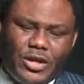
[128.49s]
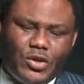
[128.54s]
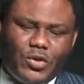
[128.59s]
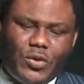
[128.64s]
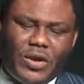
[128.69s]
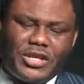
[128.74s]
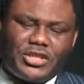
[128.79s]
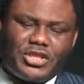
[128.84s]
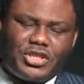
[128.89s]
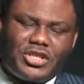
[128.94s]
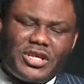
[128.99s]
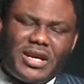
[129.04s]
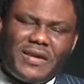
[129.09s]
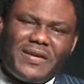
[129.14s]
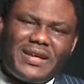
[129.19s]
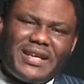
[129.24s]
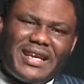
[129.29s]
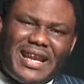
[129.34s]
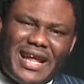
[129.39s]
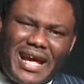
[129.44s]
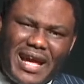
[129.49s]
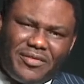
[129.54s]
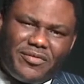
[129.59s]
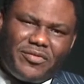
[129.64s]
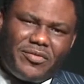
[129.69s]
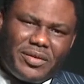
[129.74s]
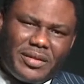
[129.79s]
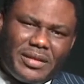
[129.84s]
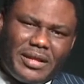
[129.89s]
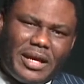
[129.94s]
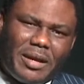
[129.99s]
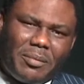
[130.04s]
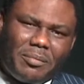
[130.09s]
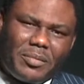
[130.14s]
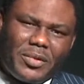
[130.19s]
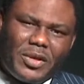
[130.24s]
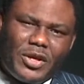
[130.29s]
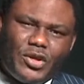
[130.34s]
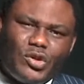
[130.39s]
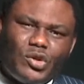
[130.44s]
You are sharing life with them.